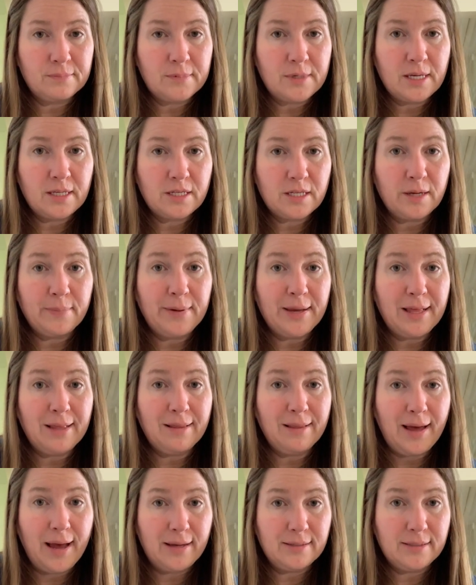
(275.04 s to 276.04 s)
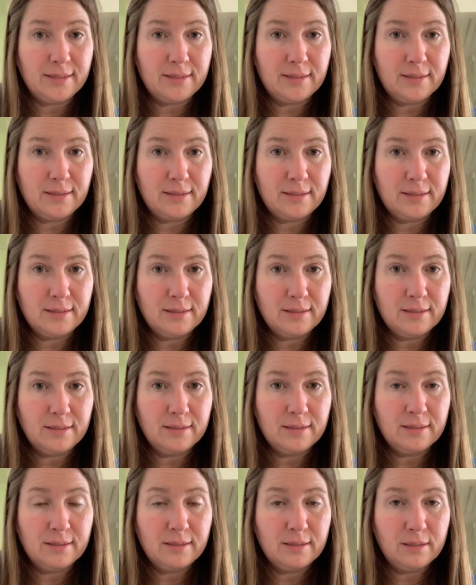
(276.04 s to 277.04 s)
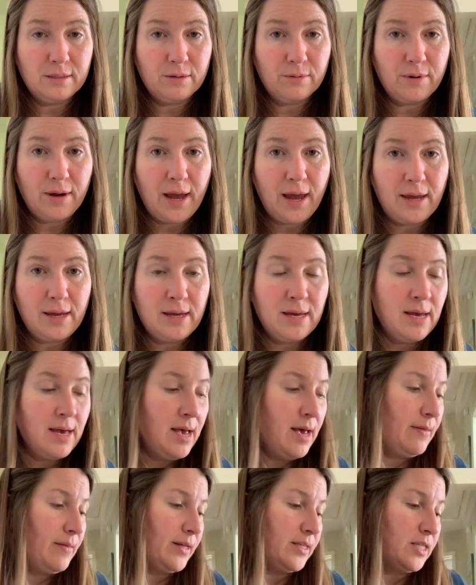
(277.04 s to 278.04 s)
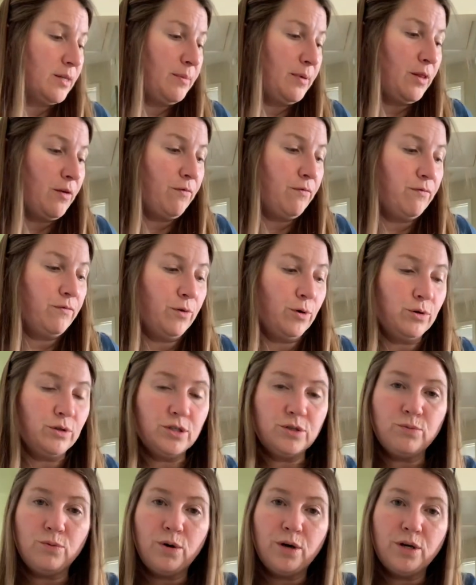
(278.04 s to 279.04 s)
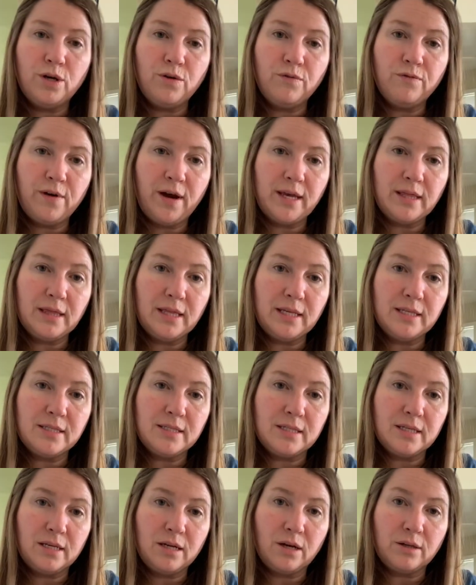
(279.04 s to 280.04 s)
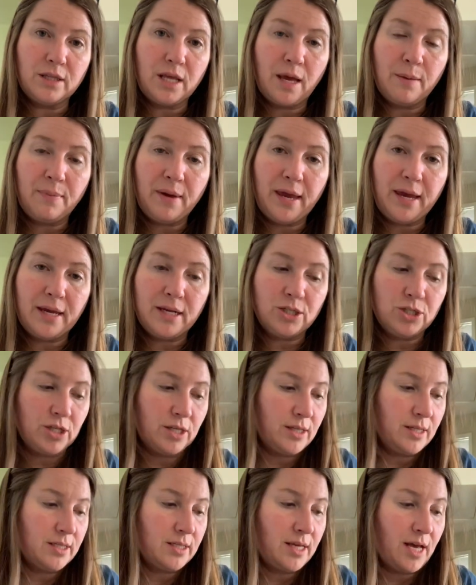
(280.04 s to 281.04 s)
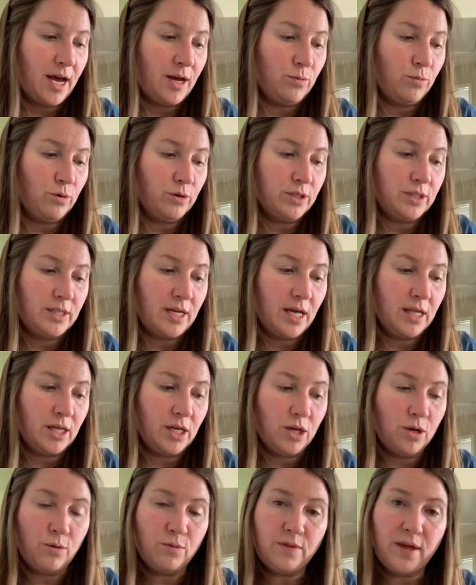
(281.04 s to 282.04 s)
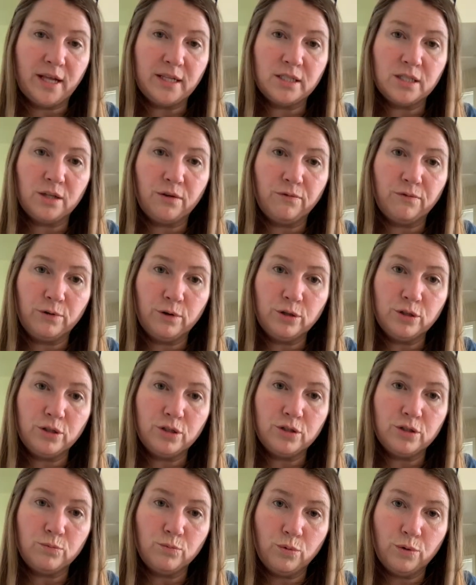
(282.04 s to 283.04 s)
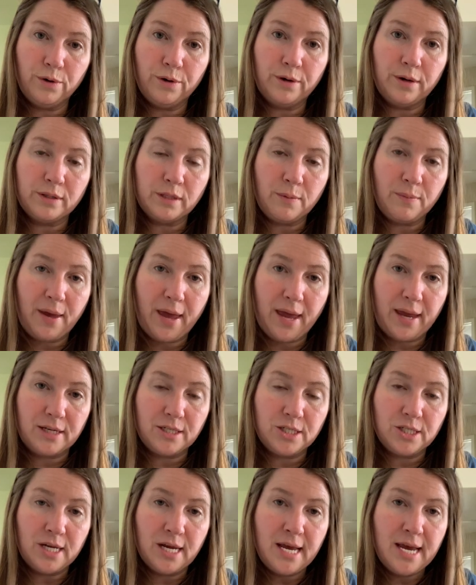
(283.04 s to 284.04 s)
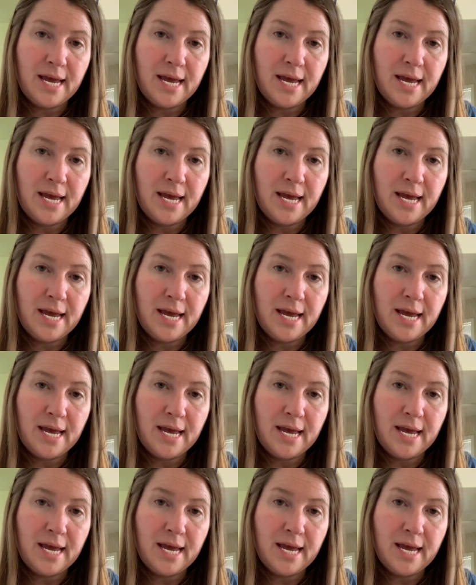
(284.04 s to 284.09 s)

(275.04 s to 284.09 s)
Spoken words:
It's gonna be classes, okay? That's gonna be the first one you find listed on that page. And this guide word's telling you that's the first word on the page.